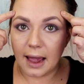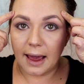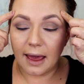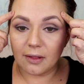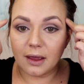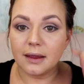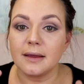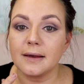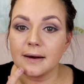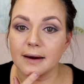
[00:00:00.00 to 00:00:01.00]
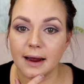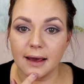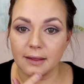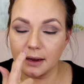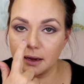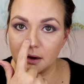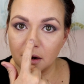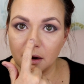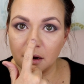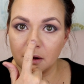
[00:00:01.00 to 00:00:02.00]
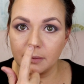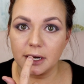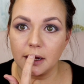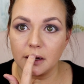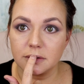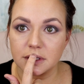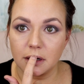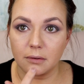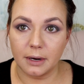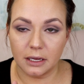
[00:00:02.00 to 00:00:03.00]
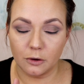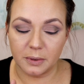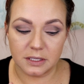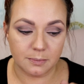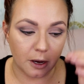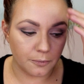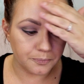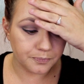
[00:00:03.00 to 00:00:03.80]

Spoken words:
I highlight here, and on my nose and on my Cupid's bow.